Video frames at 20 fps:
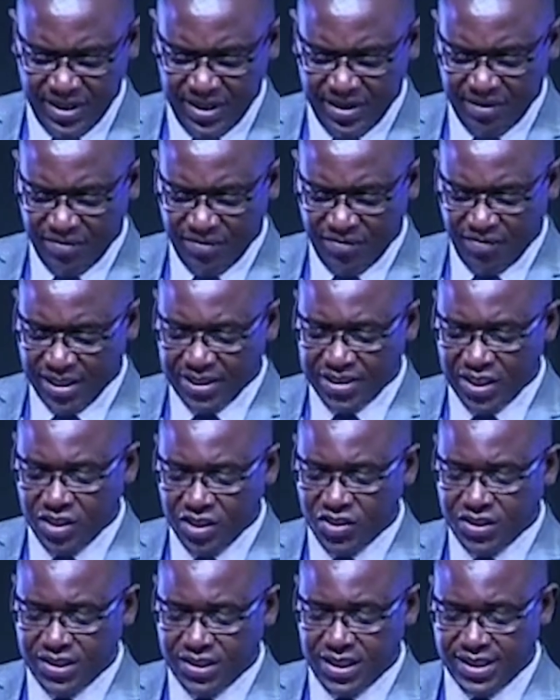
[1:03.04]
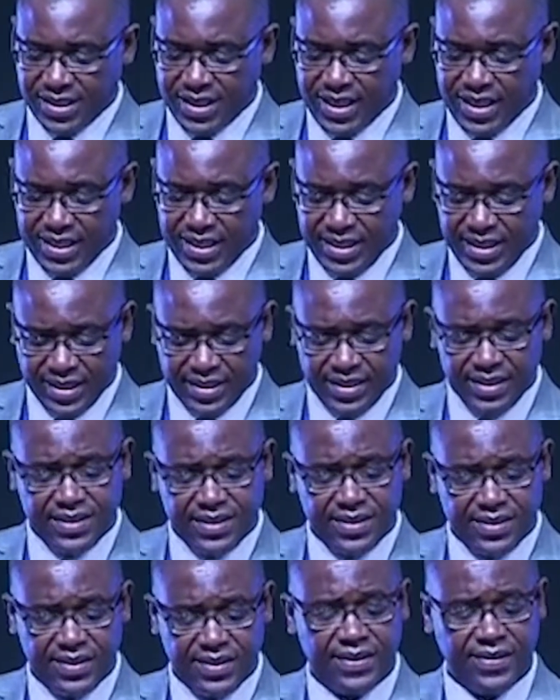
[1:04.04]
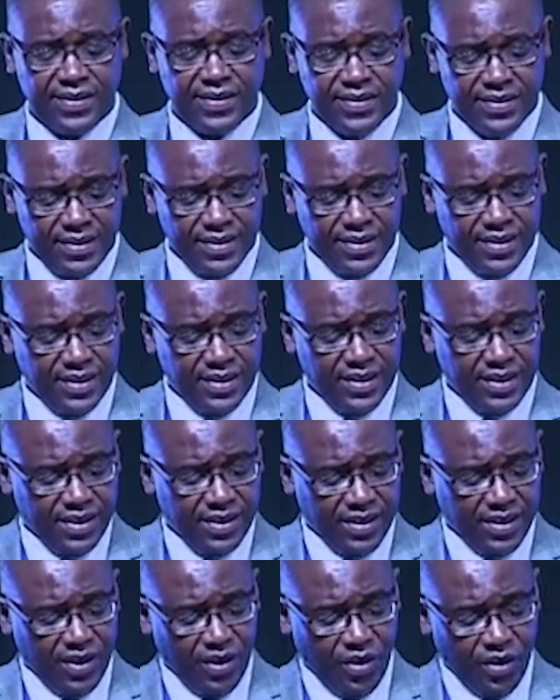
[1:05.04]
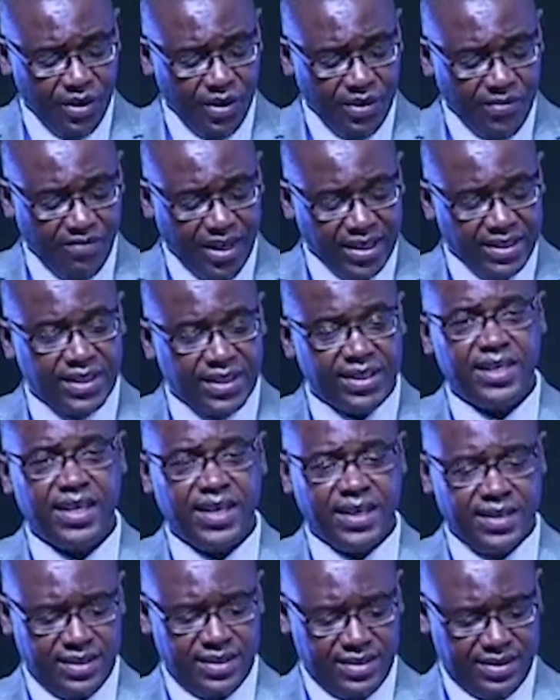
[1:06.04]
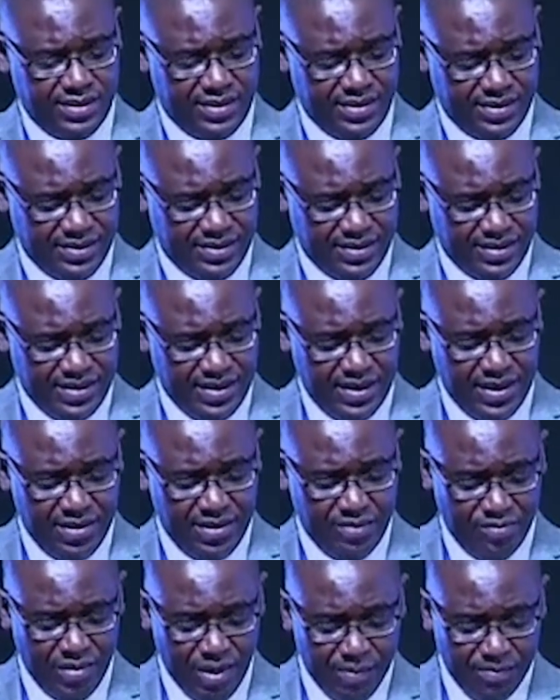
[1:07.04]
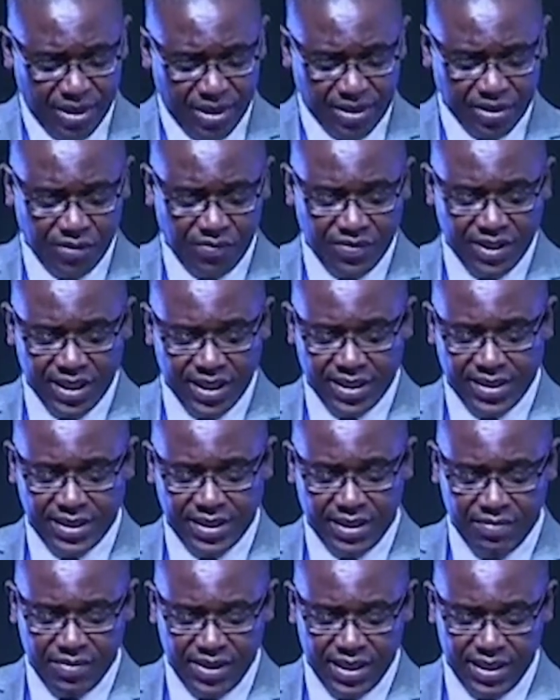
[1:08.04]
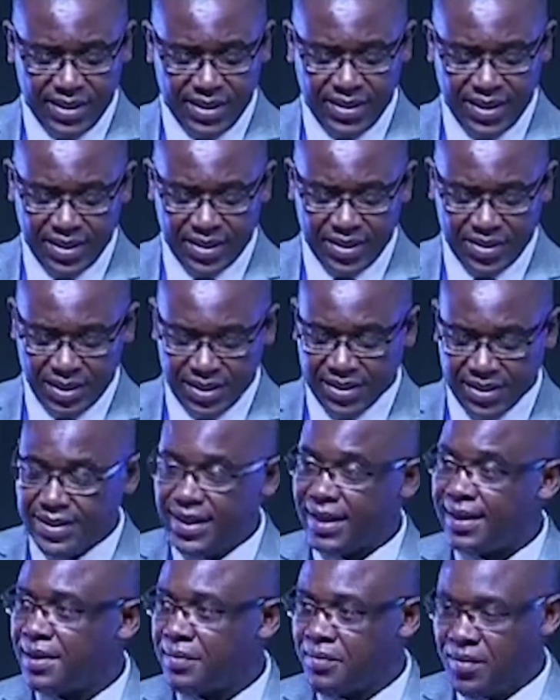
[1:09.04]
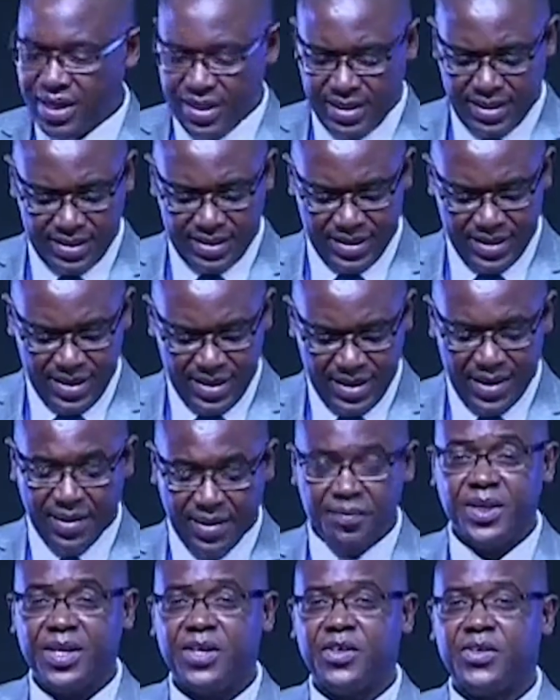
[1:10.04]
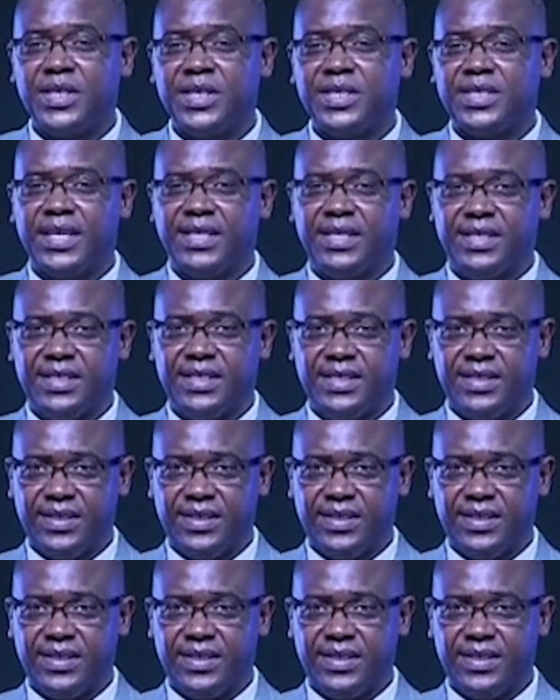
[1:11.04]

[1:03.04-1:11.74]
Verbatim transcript: invited church leaders, all invited guests, members of this assembly, ladies and gentlemen, be greeted